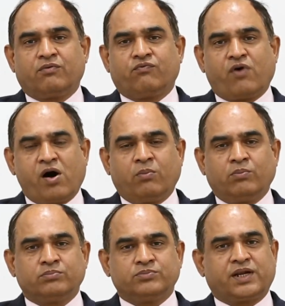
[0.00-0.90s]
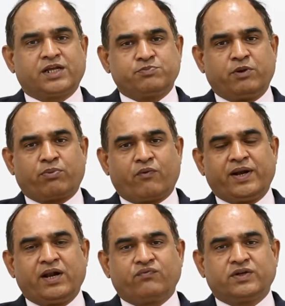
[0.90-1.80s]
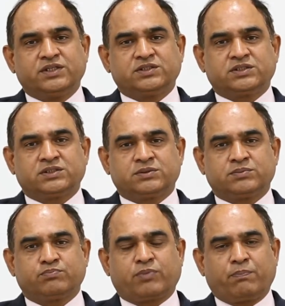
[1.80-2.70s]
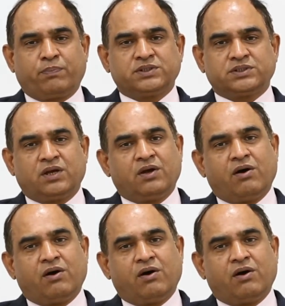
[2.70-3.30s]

form that has been provided for this purpose,